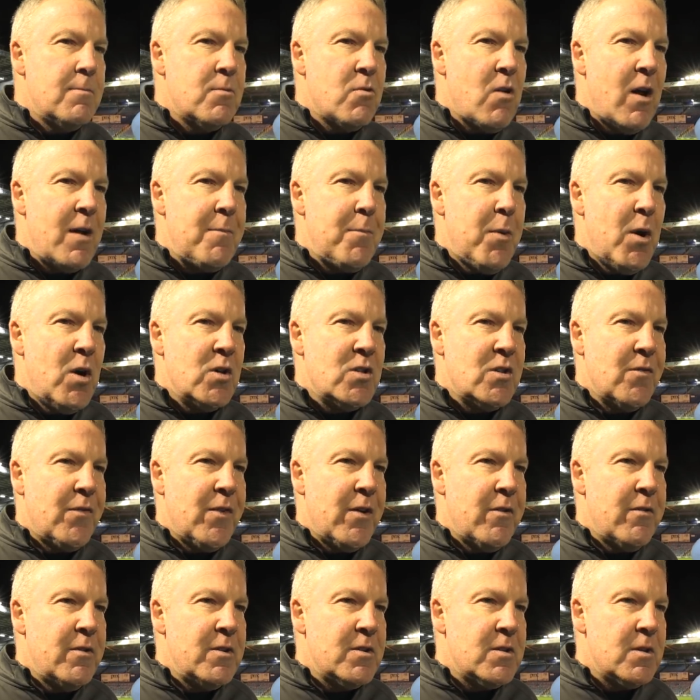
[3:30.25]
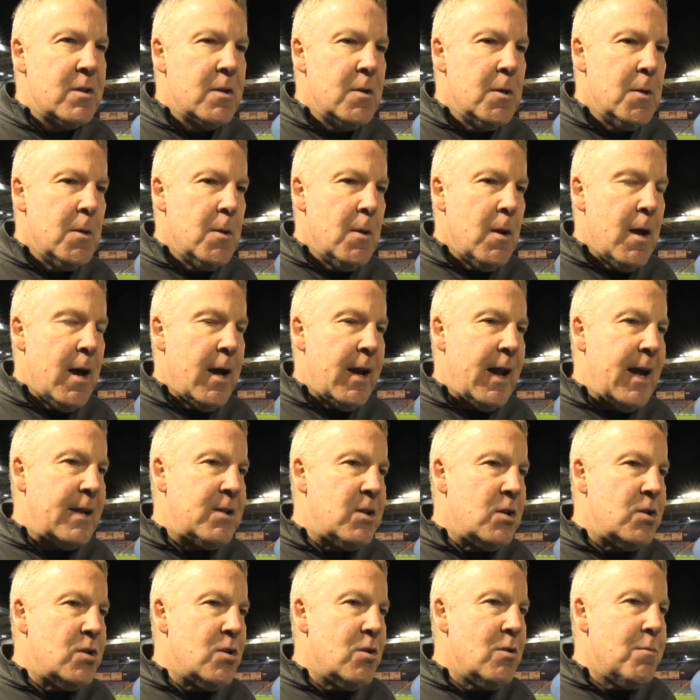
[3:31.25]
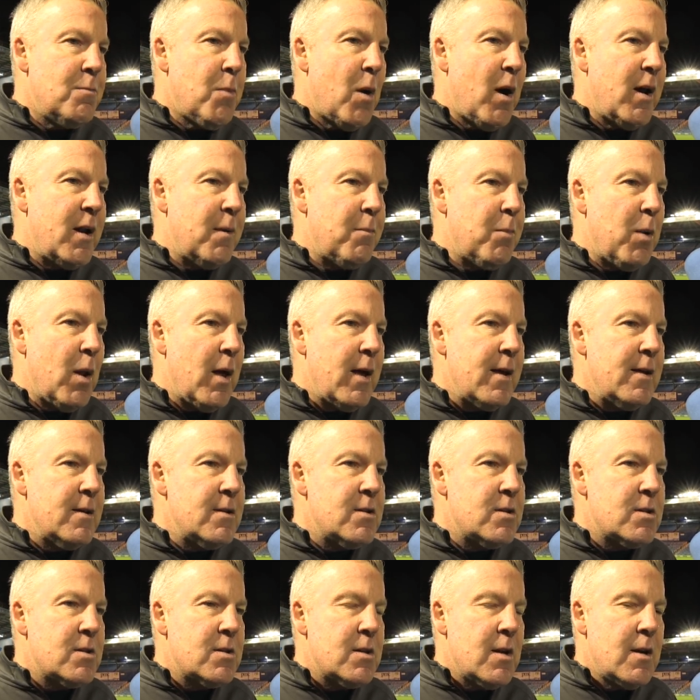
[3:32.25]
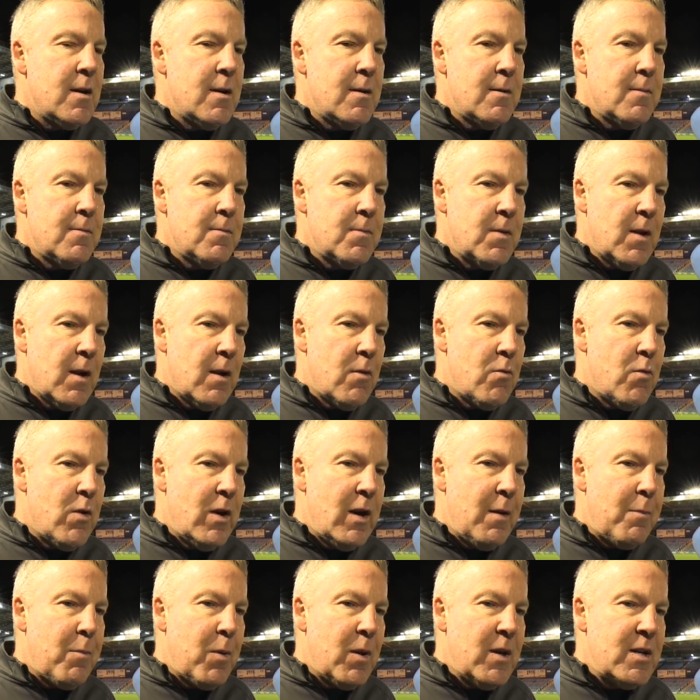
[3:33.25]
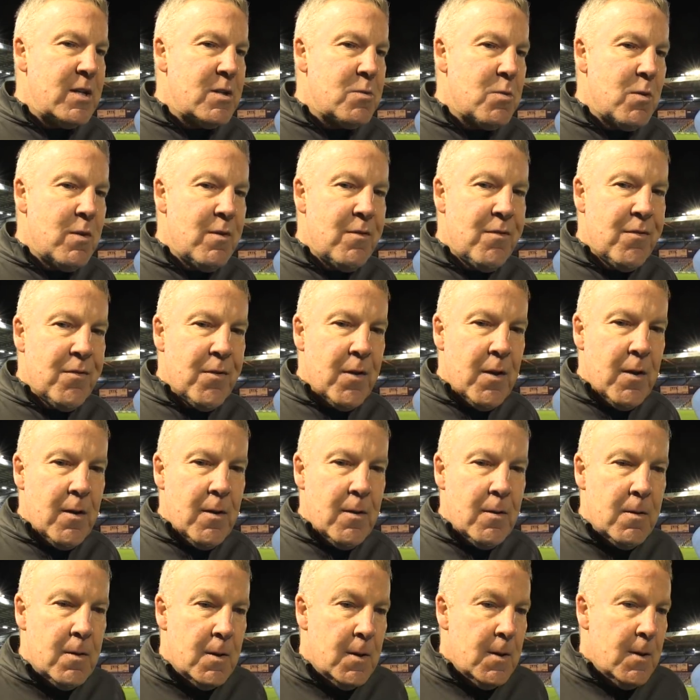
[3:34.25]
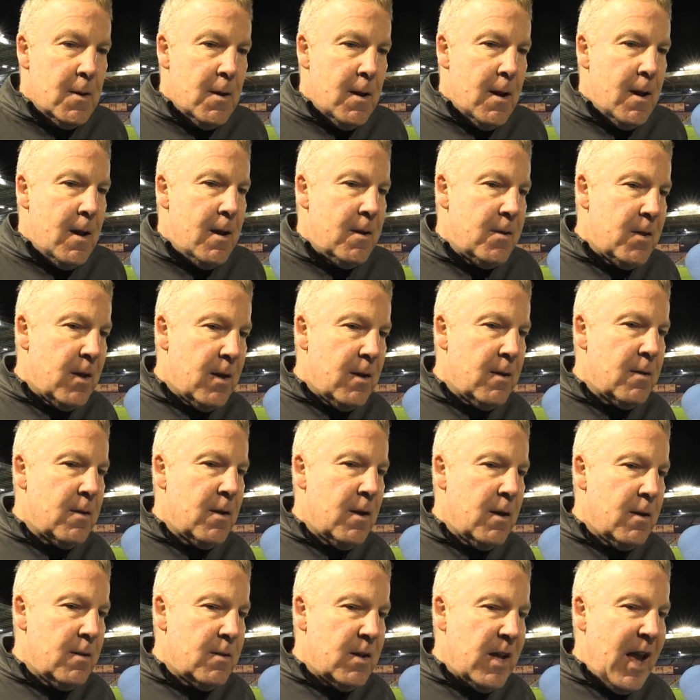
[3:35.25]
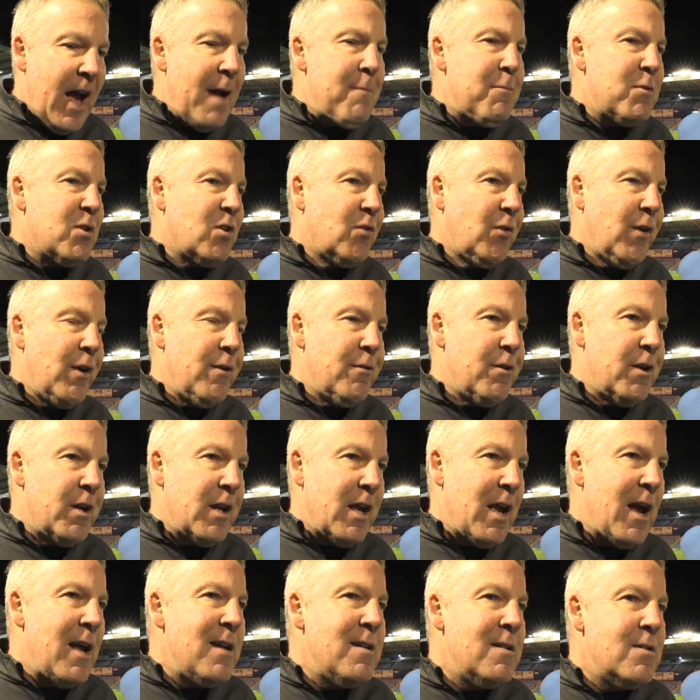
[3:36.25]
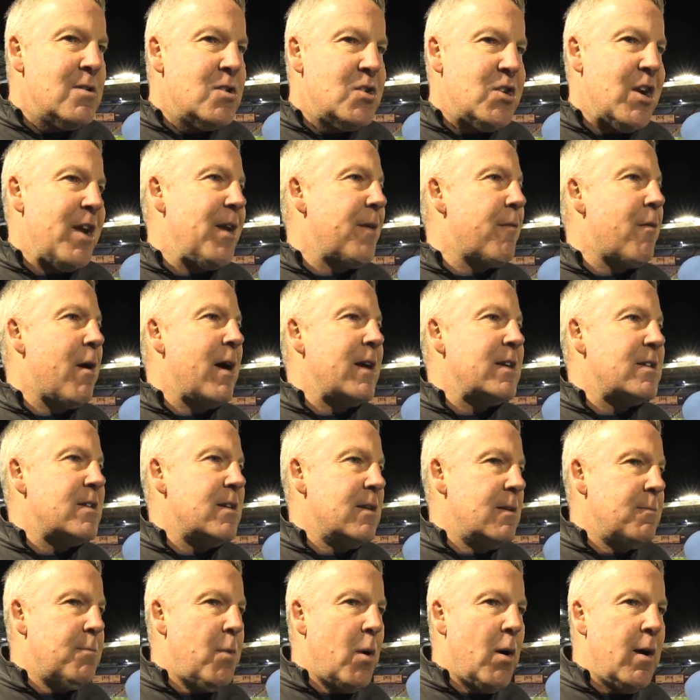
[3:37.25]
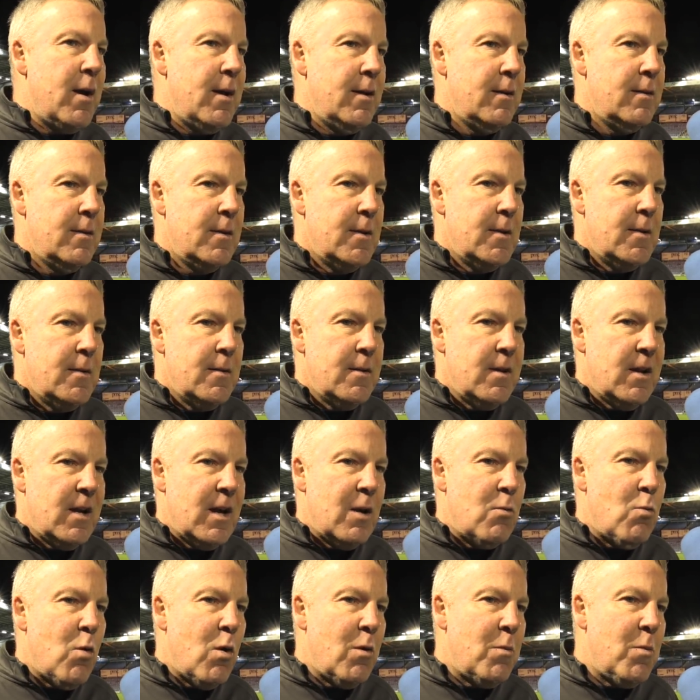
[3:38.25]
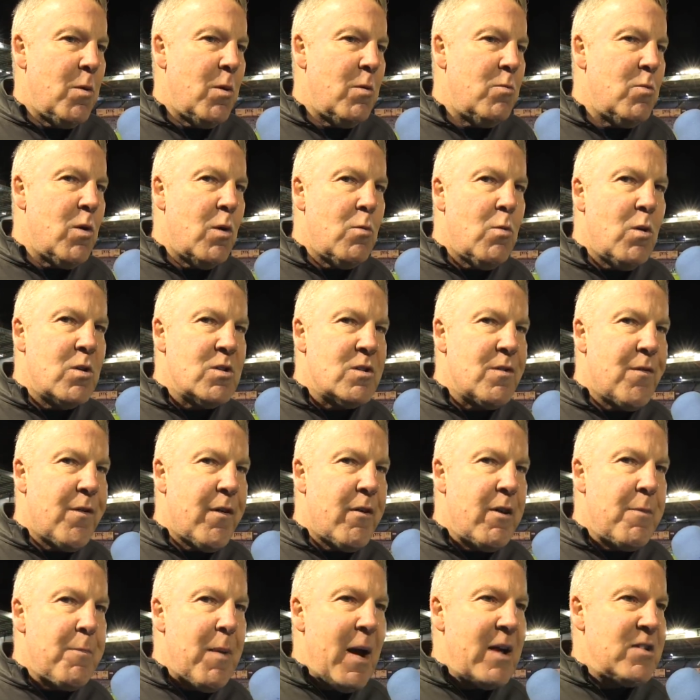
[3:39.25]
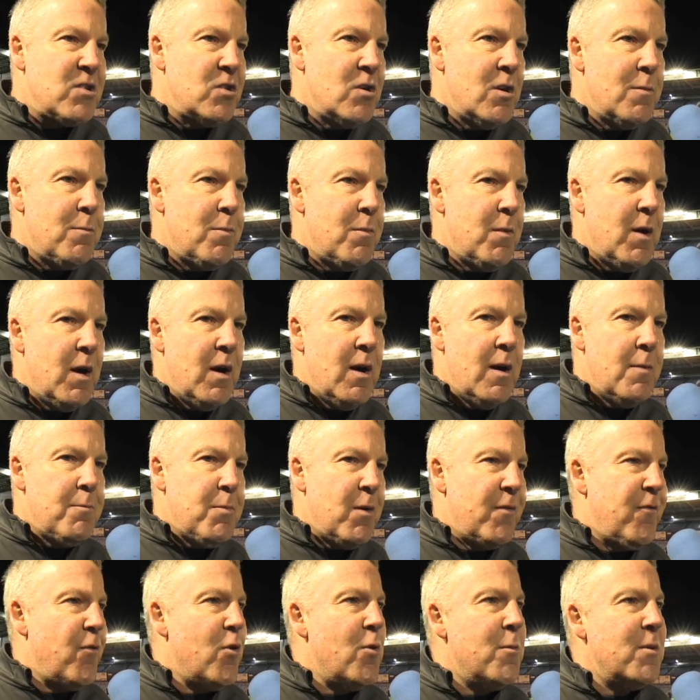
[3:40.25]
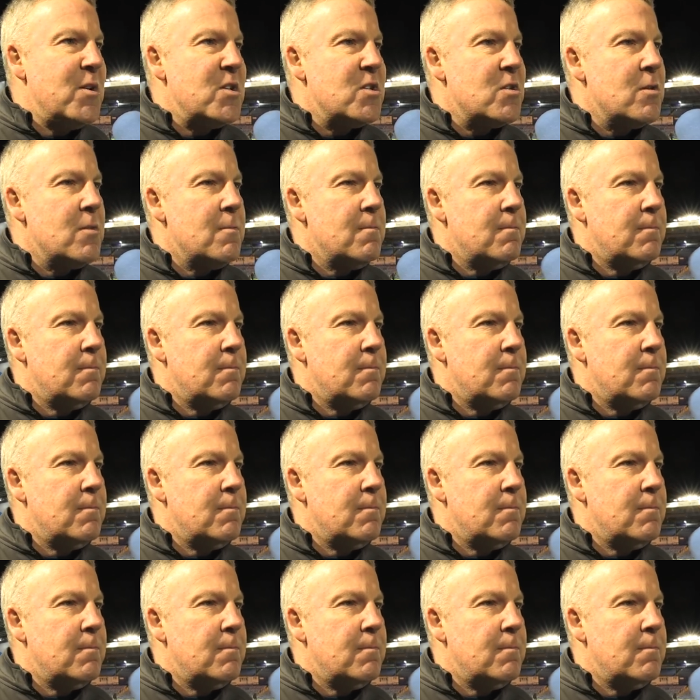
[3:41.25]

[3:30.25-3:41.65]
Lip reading: Great perseverance and attitude by the players. Really pleased with the atmosphere at the end, generated by, what was a very passionate performance.